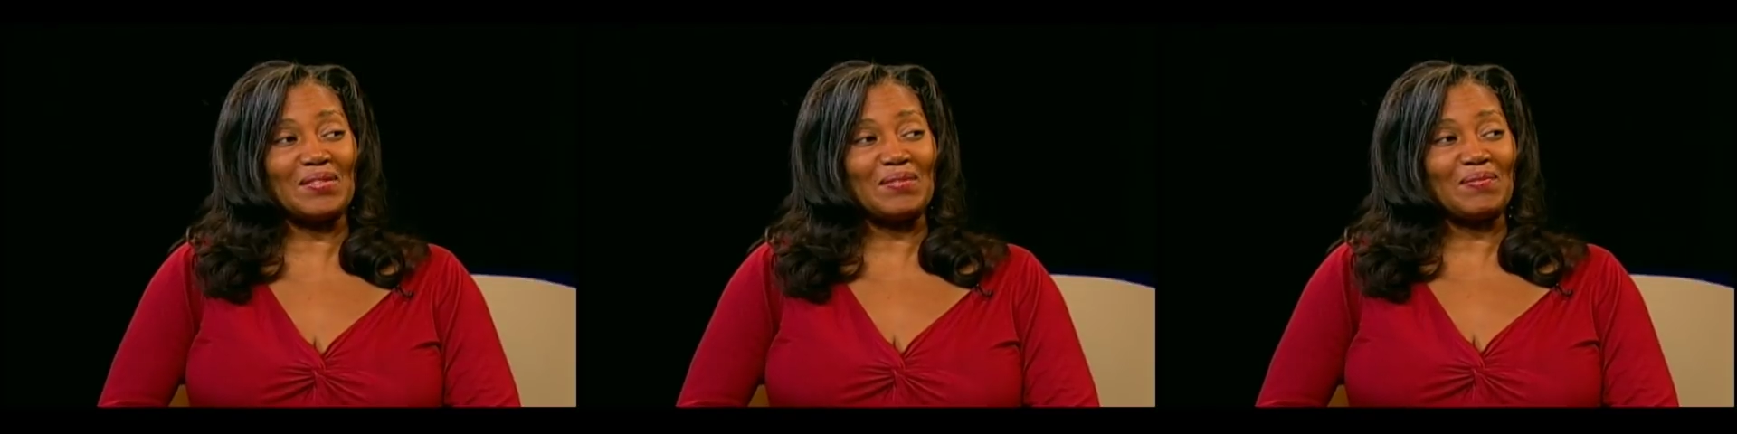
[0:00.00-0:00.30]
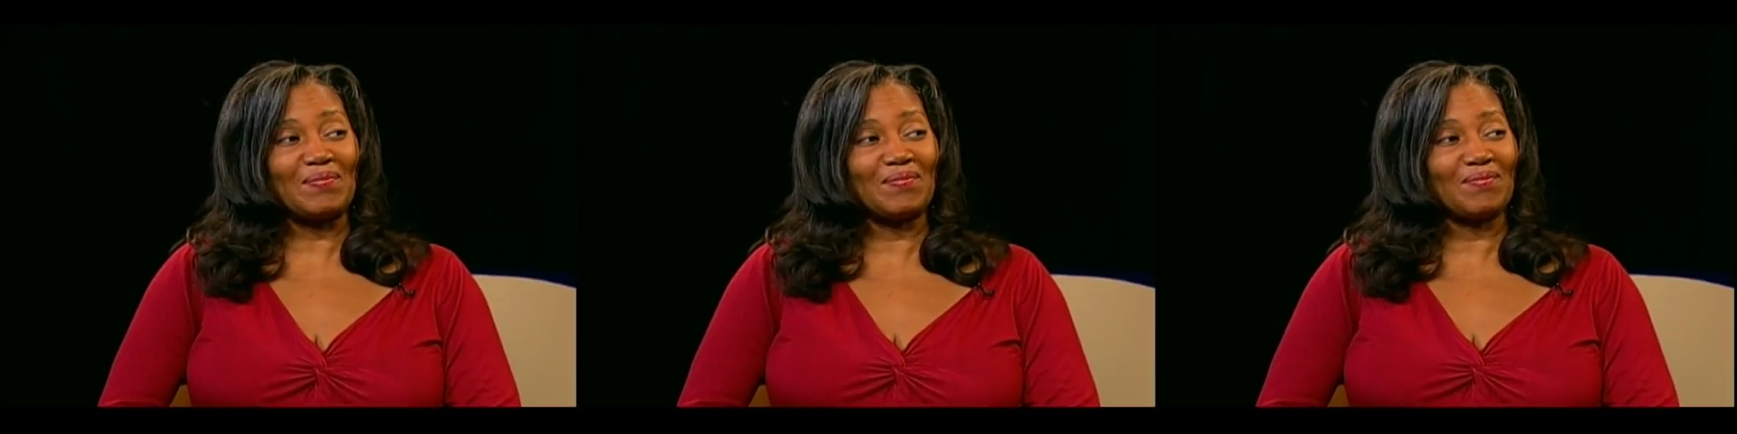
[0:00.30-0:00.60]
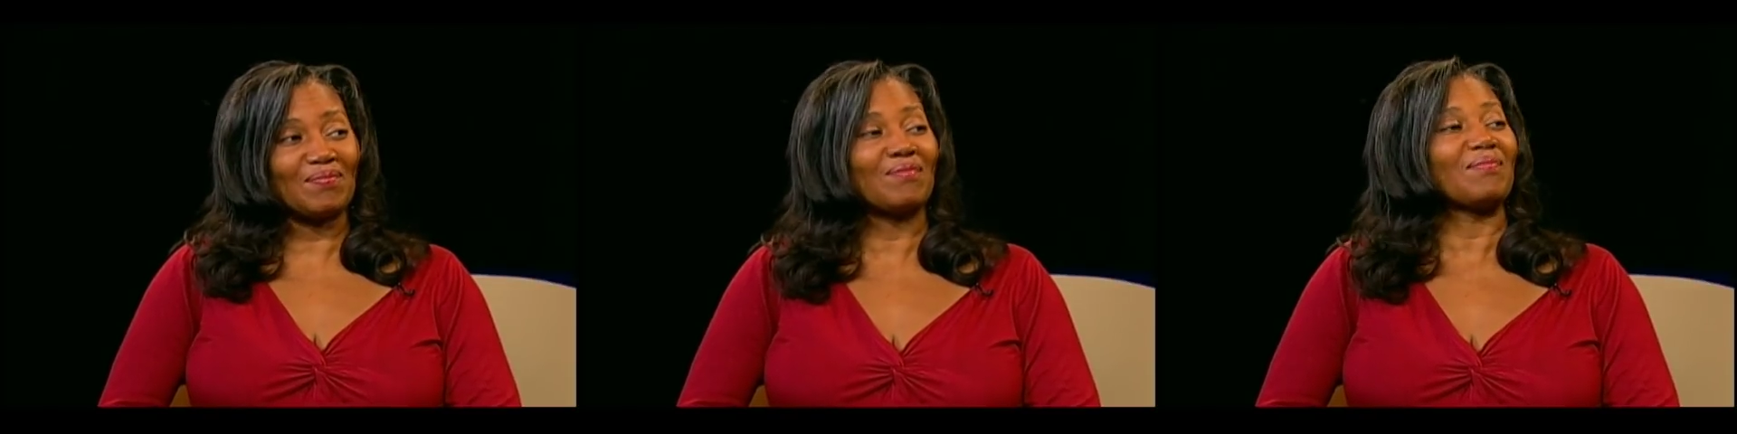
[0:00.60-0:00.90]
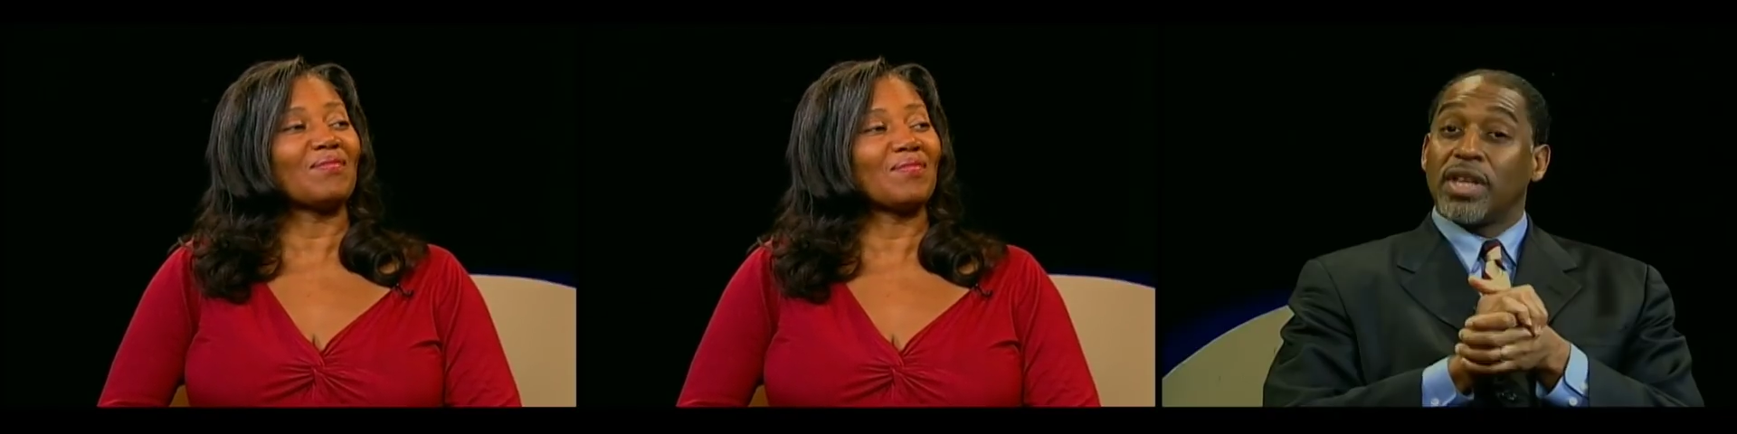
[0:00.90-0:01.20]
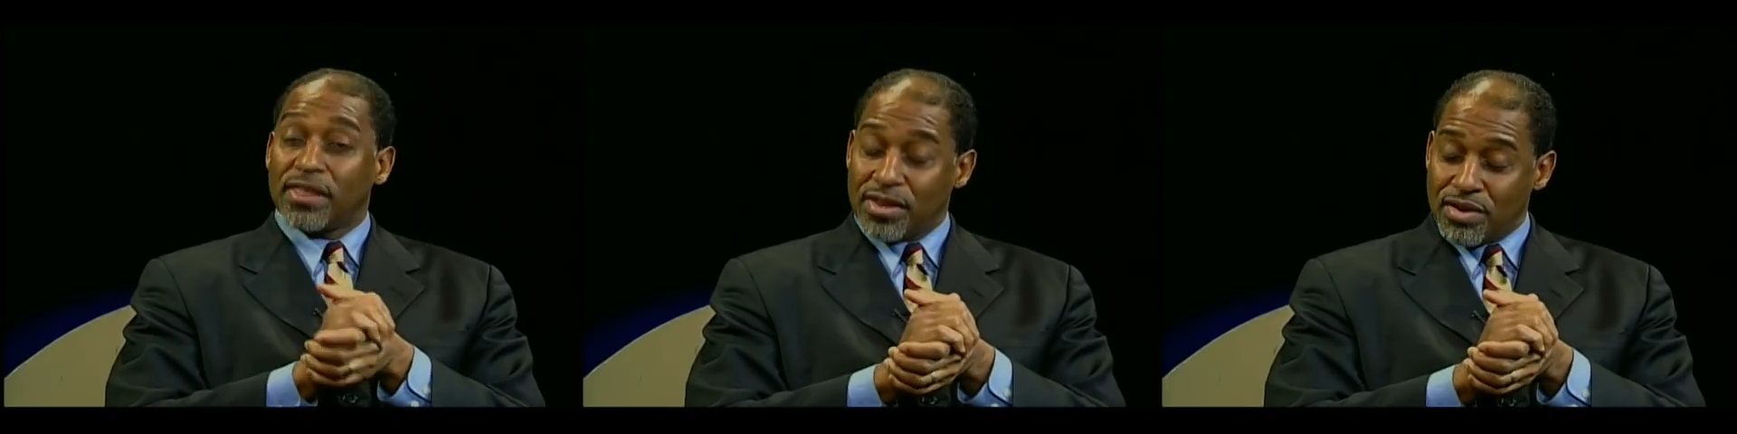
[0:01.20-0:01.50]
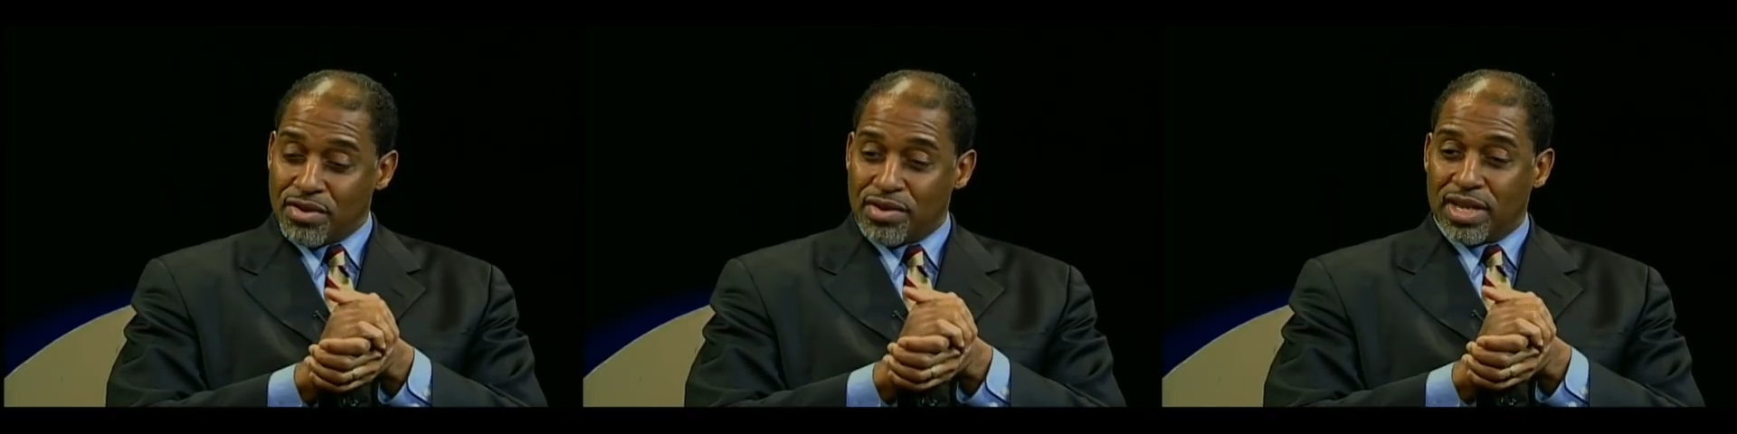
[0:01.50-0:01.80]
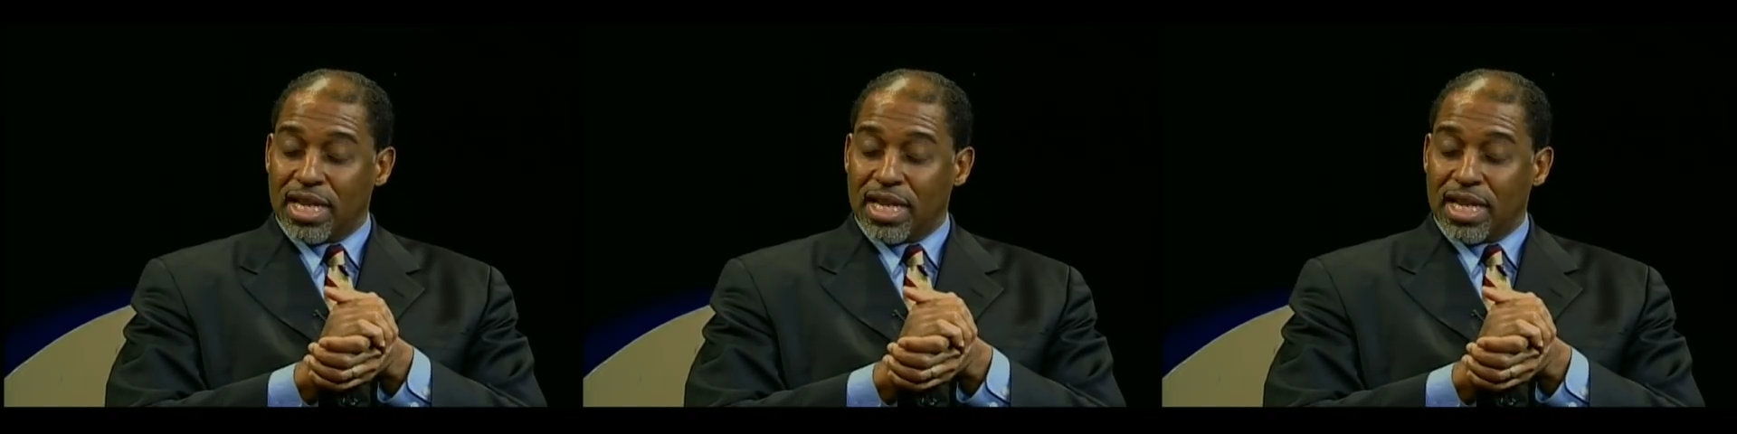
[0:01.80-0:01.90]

21st to the 23rd,